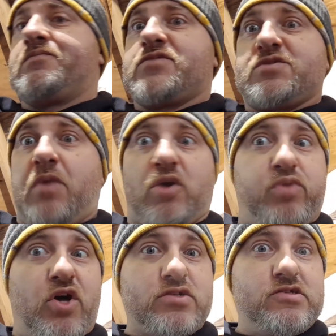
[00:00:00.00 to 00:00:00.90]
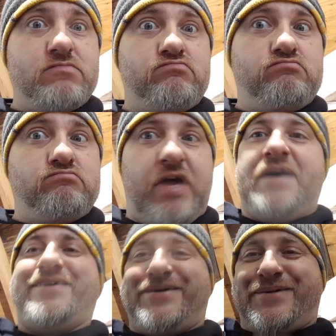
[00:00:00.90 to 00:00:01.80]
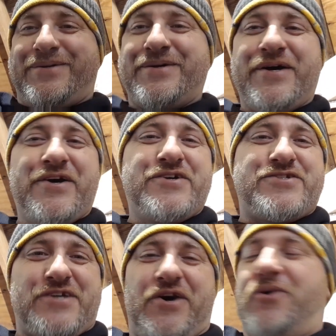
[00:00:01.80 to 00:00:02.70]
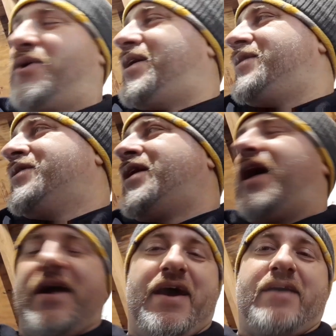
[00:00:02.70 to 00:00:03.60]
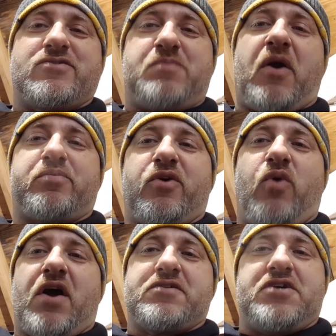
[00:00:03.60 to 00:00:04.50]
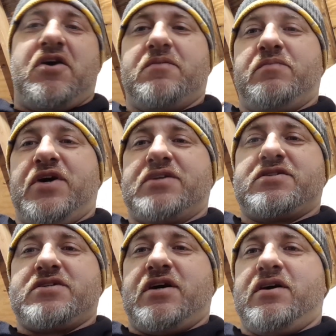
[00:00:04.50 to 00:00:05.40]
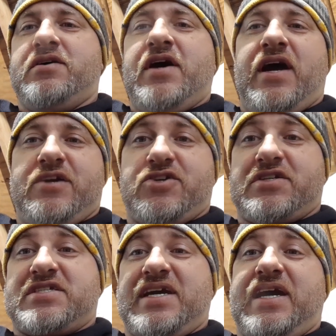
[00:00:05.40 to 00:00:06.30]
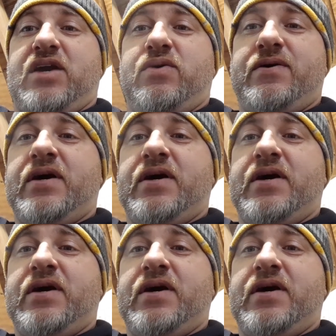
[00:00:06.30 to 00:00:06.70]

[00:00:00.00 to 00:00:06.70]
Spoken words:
Spark plugs? So I didn't have the spark plug wires on, but as you can see,